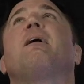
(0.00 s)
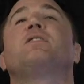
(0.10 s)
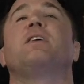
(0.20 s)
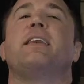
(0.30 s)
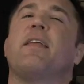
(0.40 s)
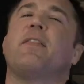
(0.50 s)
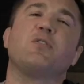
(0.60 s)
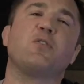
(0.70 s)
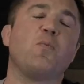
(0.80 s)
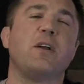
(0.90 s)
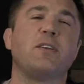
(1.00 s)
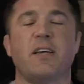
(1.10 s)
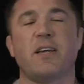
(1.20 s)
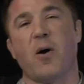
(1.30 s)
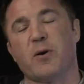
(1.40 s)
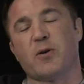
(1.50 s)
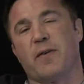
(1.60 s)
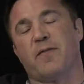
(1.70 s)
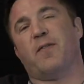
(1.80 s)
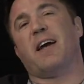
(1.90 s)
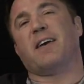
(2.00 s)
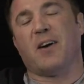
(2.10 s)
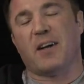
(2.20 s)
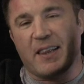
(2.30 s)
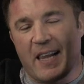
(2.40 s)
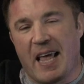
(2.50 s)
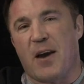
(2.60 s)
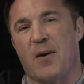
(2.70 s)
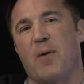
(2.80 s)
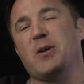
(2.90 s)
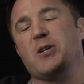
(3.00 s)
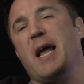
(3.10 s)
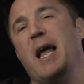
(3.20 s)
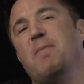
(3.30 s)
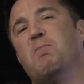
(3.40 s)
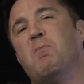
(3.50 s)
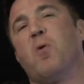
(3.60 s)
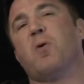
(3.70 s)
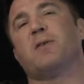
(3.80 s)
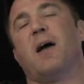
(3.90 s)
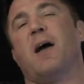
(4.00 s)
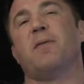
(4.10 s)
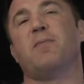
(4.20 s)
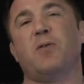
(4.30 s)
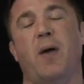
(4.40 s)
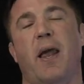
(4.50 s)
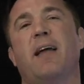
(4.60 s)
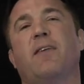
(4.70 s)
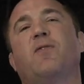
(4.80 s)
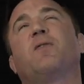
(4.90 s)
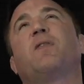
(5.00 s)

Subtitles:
See, now those are ones that you always reflect on later. I wish I had more time to answer